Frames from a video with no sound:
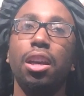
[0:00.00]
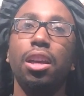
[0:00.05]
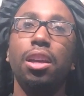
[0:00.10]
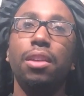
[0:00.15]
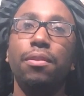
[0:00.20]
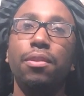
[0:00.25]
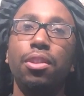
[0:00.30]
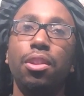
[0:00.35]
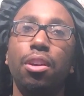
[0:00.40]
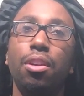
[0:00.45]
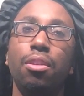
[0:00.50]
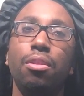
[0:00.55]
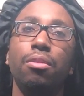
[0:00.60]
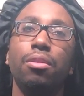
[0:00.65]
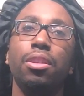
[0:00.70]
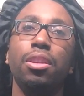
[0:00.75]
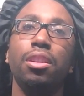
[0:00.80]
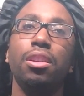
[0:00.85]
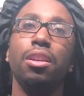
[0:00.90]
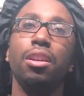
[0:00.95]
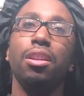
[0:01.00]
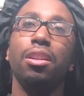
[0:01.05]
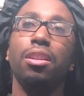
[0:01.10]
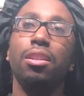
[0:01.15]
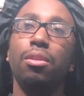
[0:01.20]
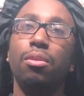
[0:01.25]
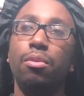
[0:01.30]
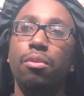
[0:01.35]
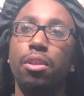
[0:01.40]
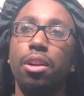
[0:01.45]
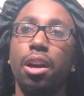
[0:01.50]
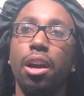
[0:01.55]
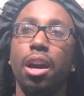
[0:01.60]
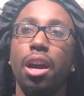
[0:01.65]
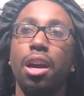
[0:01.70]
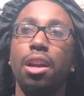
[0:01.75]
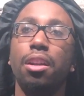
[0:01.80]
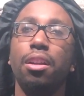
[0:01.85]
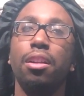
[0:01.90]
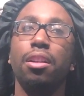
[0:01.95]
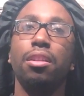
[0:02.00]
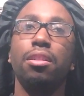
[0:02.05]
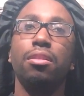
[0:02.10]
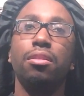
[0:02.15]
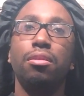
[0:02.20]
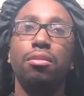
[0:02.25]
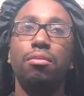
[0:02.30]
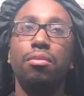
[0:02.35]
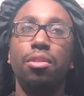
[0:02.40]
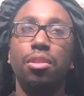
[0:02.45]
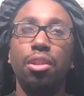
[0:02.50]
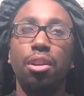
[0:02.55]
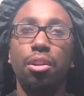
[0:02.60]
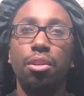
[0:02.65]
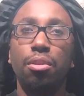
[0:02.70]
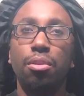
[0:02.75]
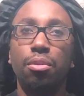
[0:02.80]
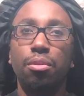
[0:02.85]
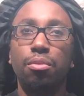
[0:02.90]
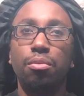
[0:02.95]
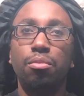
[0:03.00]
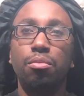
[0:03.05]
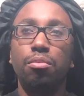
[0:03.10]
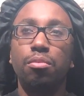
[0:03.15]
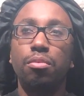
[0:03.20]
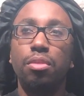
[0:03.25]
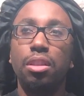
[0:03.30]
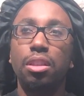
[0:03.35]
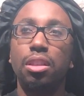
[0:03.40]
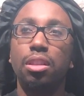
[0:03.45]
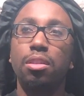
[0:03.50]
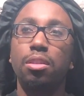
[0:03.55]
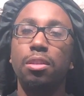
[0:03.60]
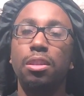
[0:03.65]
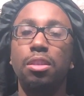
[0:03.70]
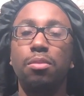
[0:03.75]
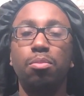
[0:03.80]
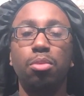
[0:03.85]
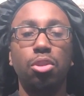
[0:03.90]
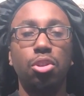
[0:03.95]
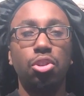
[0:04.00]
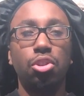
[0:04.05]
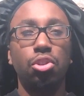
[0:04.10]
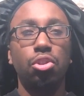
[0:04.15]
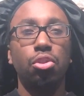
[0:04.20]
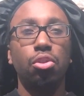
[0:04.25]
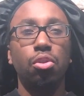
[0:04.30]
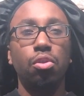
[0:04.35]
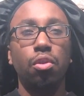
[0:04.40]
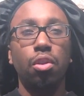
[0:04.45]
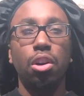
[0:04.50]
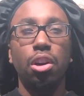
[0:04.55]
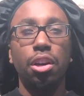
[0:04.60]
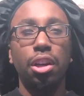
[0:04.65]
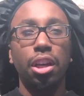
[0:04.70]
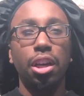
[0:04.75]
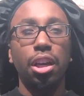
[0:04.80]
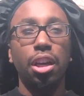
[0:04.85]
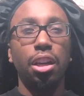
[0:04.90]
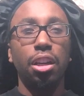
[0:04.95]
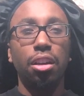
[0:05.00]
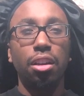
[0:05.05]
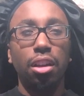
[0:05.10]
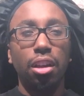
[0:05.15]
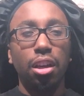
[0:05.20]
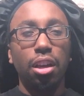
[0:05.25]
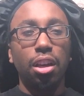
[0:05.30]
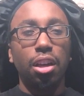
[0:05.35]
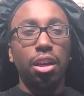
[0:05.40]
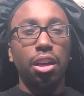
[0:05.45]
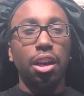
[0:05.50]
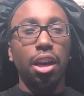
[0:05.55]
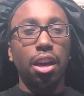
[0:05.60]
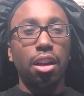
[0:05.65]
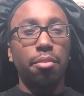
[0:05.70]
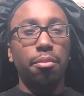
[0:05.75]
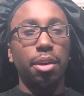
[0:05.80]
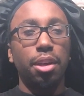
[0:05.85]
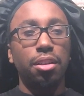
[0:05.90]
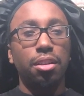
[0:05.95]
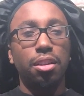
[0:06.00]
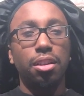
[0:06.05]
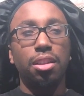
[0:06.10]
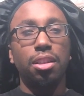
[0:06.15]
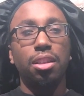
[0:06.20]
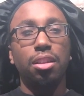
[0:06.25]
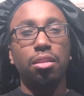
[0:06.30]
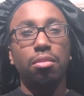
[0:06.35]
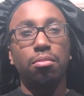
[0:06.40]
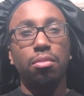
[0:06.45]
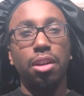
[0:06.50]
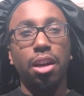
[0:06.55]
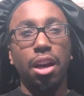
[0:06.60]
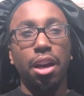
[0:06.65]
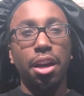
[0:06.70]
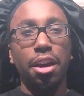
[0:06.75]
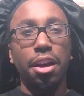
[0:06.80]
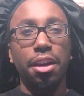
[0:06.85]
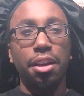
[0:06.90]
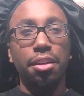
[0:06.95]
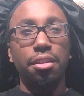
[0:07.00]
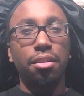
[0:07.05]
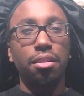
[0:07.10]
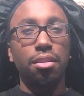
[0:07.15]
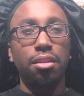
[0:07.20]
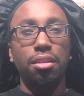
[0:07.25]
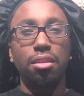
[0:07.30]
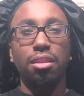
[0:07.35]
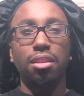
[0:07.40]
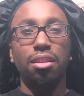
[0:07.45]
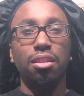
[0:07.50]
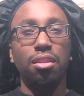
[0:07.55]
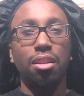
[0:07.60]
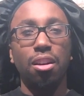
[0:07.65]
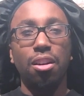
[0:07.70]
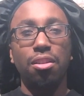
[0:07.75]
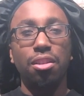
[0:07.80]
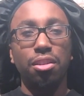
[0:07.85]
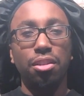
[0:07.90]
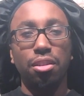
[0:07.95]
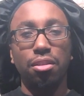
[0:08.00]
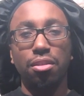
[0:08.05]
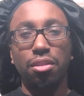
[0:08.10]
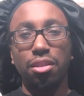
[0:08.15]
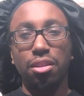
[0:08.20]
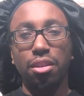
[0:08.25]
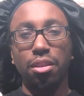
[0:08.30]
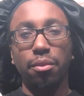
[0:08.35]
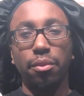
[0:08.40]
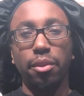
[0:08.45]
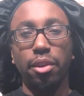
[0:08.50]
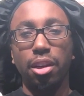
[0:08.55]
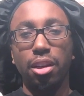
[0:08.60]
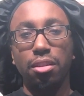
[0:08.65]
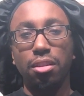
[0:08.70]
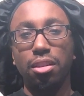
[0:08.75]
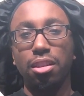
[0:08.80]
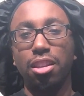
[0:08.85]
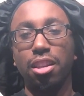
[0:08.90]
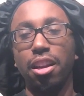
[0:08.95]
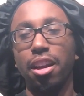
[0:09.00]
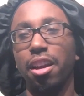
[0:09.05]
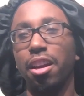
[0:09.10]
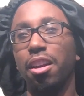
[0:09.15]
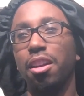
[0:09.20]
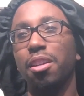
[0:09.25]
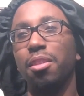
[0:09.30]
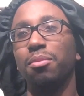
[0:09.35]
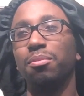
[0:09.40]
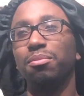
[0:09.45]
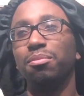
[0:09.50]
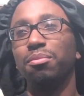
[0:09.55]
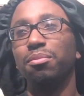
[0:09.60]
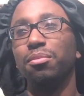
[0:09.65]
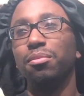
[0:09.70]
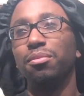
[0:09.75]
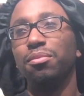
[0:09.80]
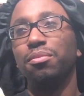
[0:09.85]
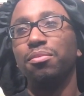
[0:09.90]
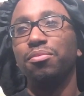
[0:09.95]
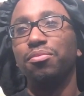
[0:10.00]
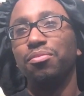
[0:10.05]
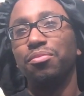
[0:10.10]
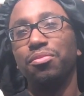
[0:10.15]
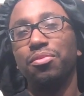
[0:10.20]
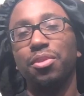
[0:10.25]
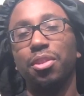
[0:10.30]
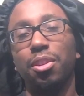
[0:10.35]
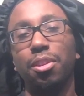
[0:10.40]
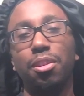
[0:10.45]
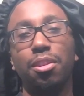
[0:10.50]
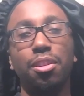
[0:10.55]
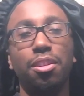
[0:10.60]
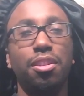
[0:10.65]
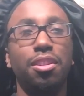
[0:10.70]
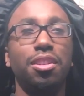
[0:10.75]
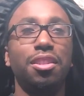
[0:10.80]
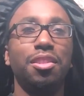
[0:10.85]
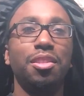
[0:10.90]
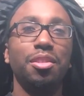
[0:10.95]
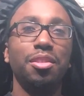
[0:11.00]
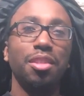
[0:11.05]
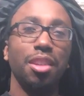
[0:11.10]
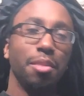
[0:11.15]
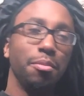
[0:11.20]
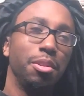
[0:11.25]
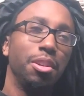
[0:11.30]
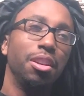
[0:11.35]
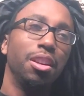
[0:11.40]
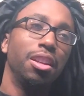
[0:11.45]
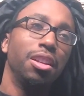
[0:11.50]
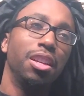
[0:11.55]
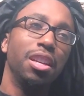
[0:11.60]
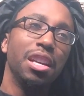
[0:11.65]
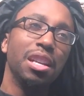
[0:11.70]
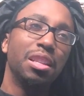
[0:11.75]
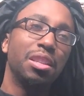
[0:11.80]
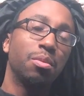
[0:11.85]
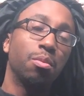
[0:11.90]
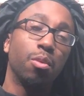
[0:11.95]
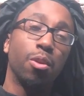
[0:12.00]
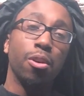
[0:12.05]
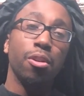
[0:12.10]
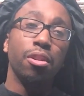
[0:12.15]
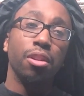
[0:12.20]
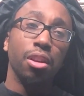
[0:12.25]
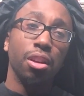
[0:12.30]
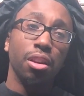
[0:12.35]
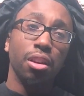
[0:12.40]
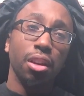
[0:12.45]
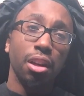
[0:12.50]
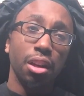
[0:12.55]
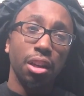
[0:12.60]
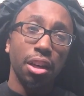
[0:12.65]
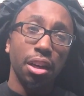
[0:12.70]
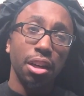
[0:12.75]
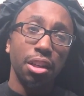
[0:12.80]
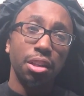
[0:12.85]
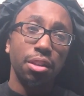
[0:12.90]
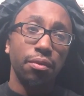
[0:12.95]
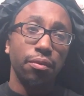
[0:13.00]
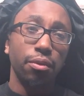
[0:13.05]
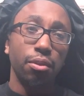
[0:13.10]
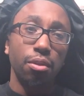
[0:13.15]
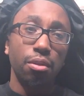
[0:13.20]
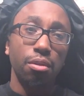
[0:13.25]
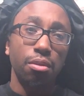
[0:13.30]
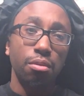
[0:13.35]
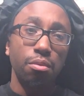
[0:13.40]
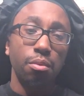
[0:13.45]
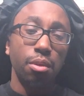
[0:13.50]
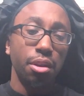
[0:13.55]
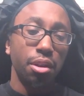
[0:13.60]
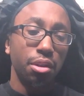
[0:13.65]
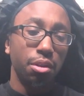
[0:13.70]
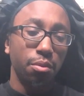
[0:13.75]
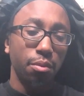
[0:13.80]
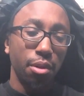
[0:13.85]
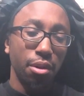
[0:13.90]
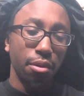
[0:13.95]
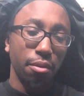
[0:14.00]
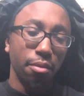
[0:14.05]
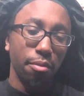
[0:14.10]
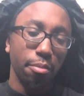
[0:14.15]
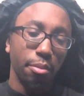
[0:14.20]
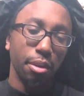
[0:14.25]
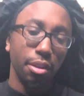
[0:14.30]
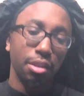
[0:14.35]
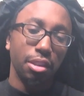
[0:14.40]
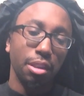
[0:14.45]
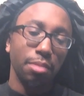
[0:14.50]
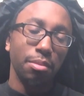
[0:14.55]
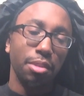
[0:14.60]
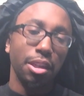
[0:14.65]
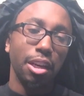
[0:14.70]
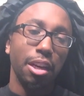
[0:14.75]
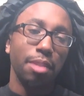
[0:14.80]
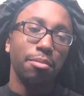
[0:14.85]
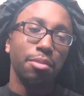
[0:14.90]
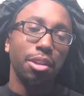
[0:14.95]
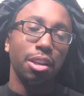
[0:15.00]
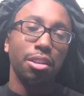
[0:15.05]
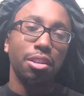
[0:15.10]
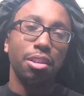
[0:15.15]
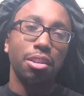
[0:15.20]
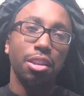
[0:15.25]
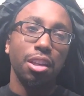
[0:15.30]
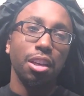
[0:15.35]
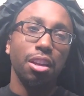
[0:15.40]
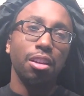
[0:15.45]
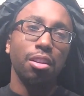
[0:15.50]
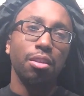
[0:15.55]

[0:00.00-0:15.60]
even though, you know, Laura kind of, you know, puts sugar on it and kind of makes it seem nice and all this other stuff. And I just like, girl, I mean, it's working, I guess, for what it's worth. But sometimes I just get